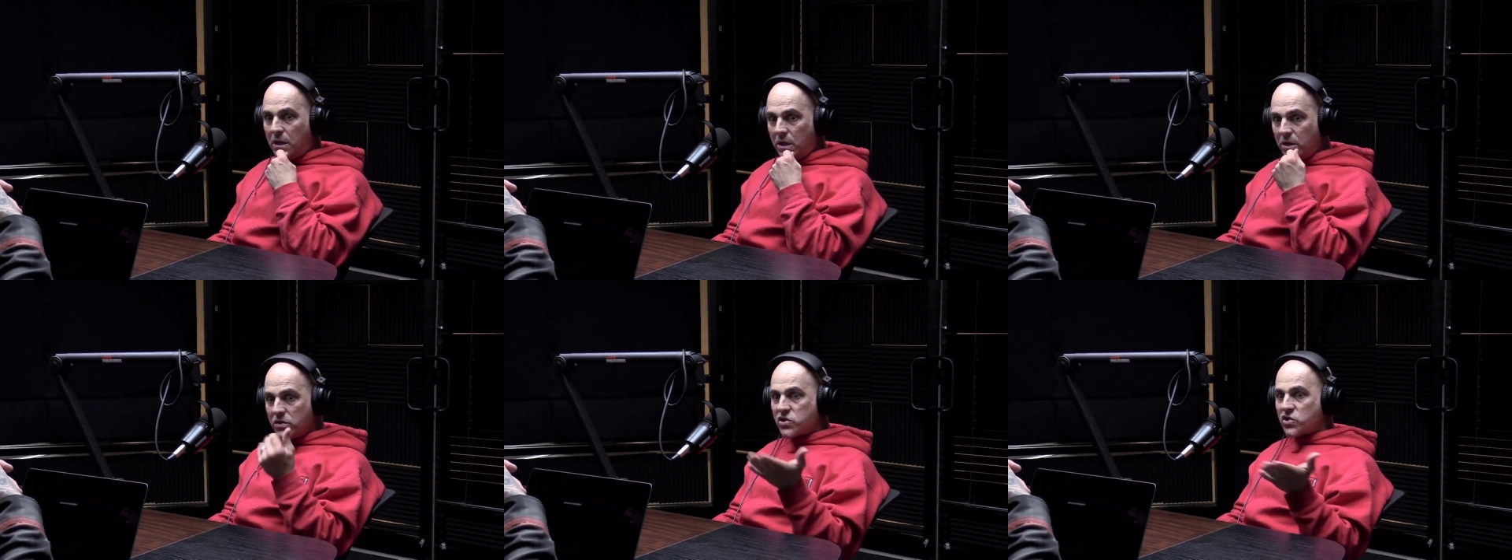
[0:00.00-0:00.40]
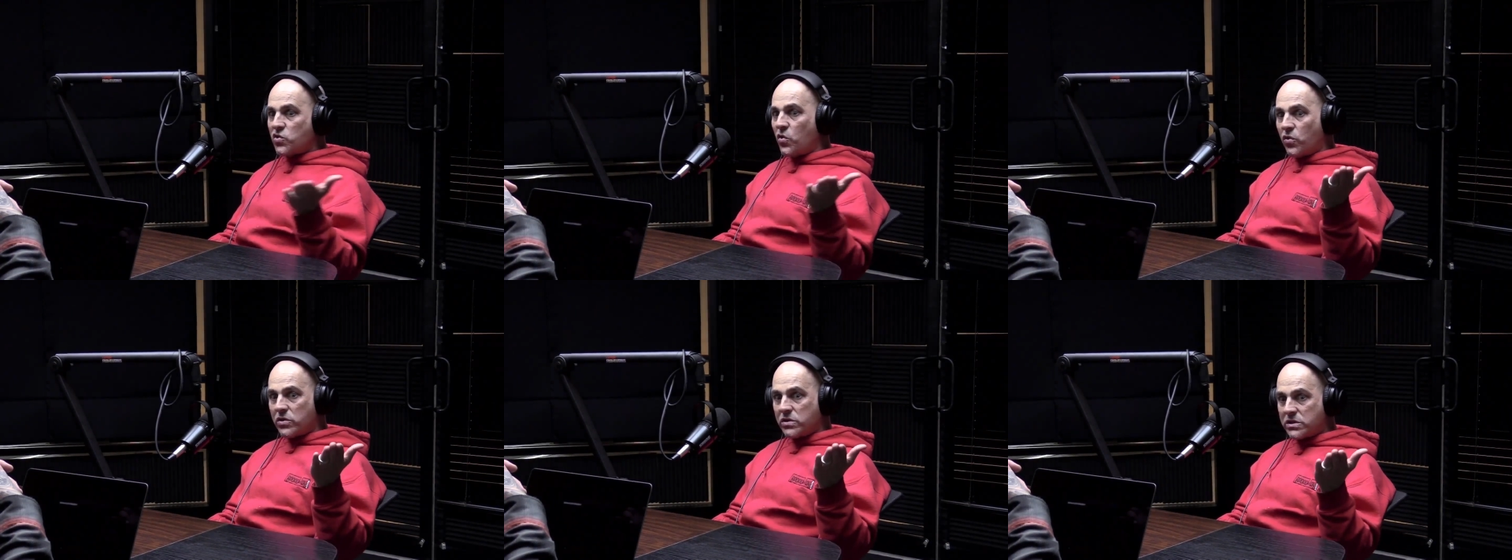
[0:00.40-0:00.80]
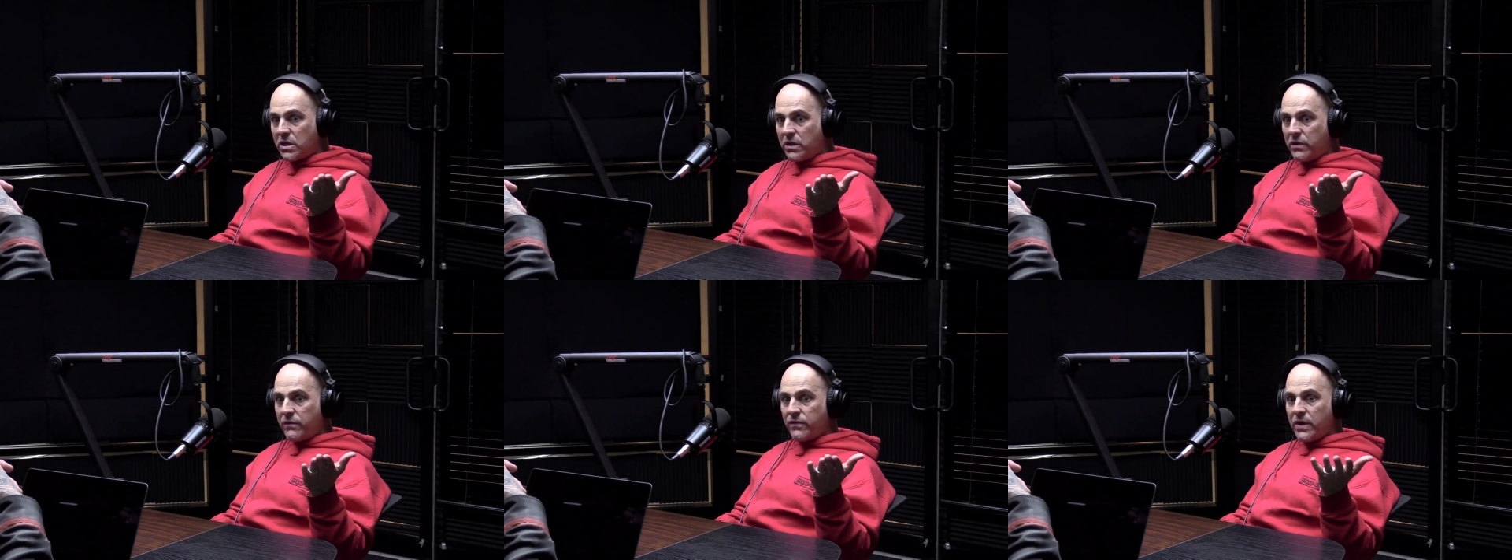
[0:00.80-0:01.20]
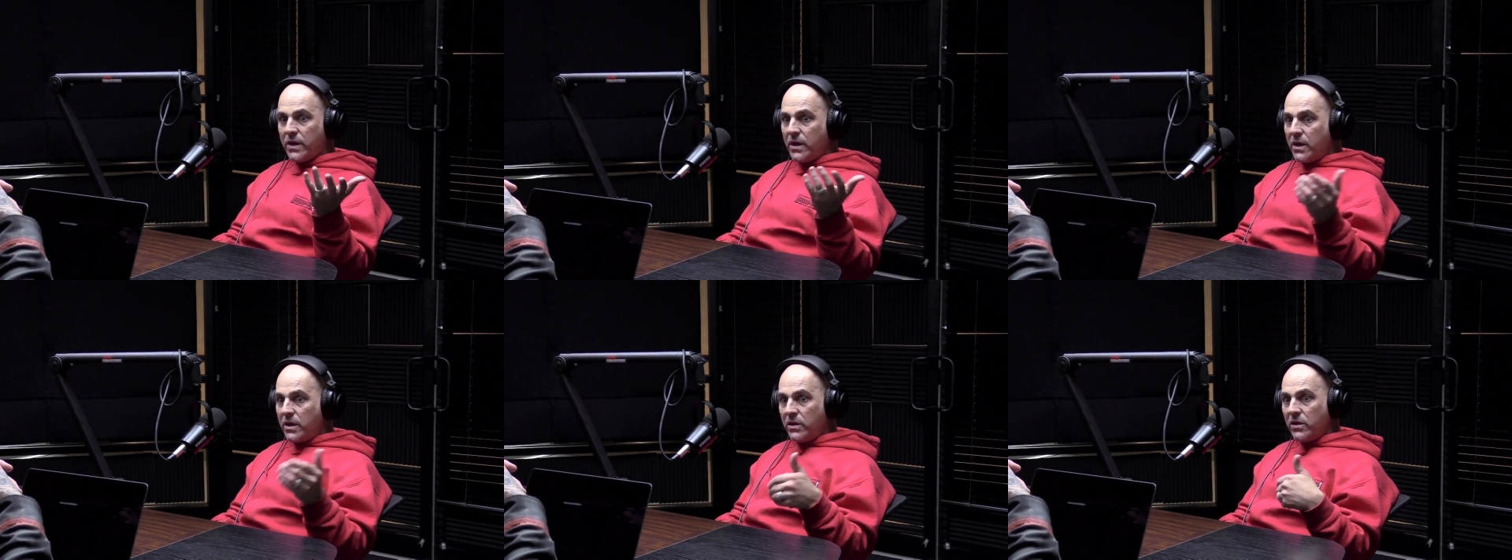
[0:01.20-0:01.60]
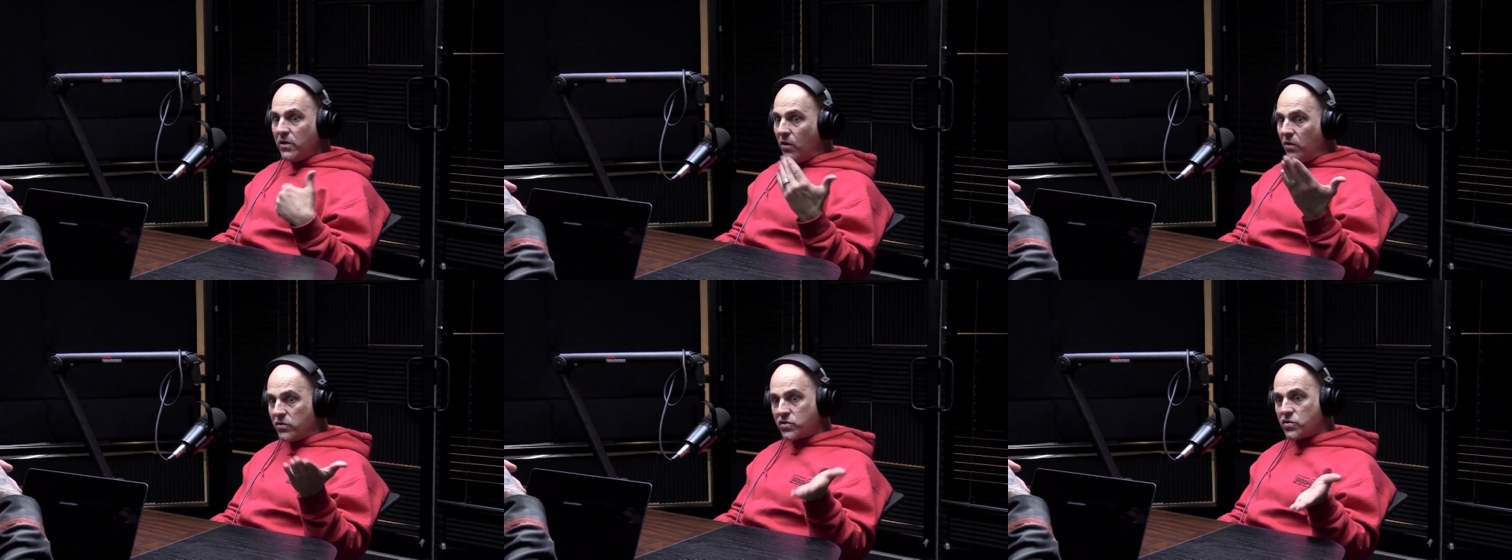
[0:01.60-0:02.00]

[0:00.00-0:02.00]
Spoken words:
scores of, you know,